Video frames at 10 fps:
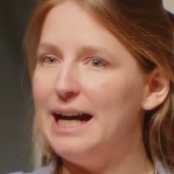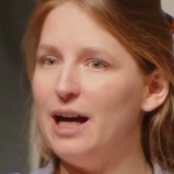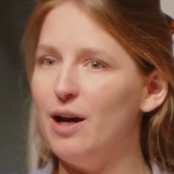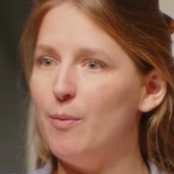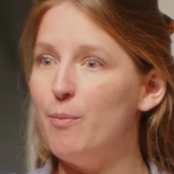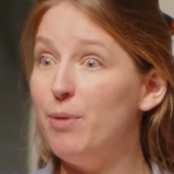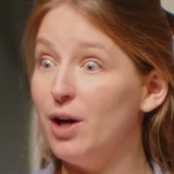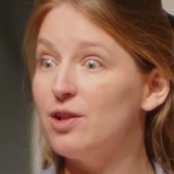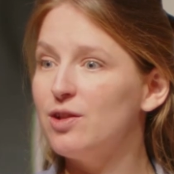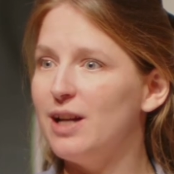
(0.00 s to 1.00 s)

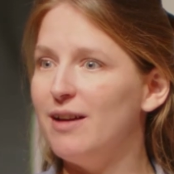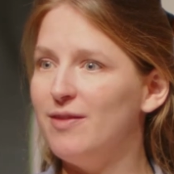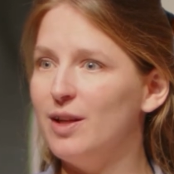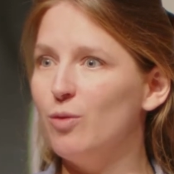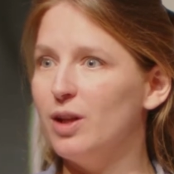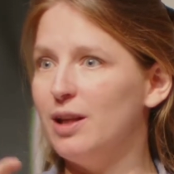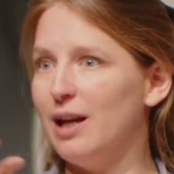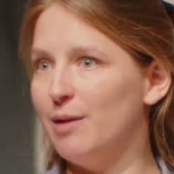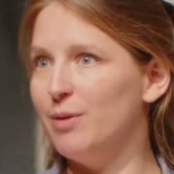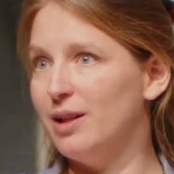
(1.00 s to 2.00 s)
But I think one
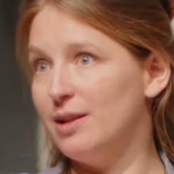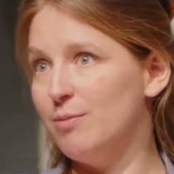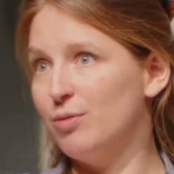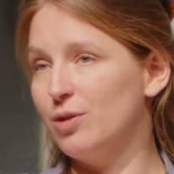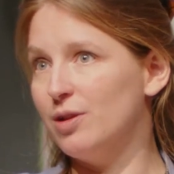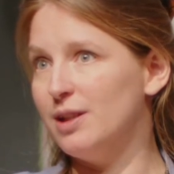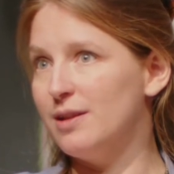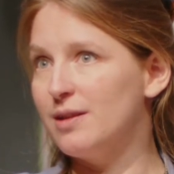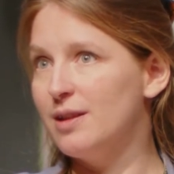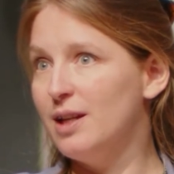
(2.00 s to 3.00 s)
element that is important
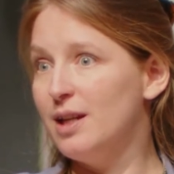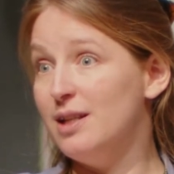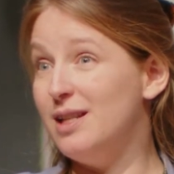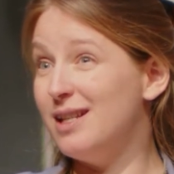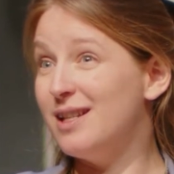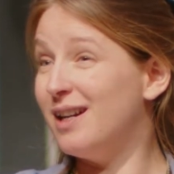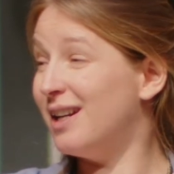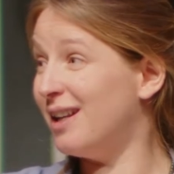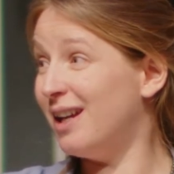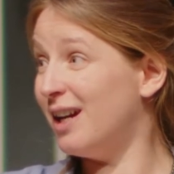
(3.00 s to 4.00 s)
is data
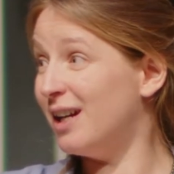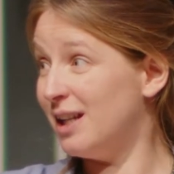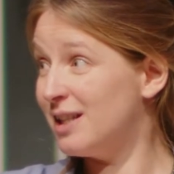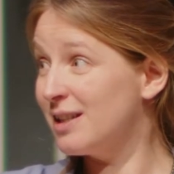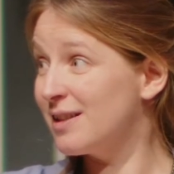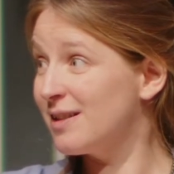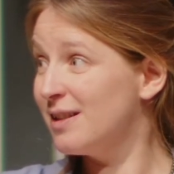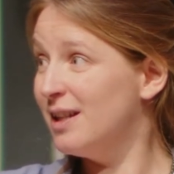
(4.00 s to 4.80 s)
and AI ethics.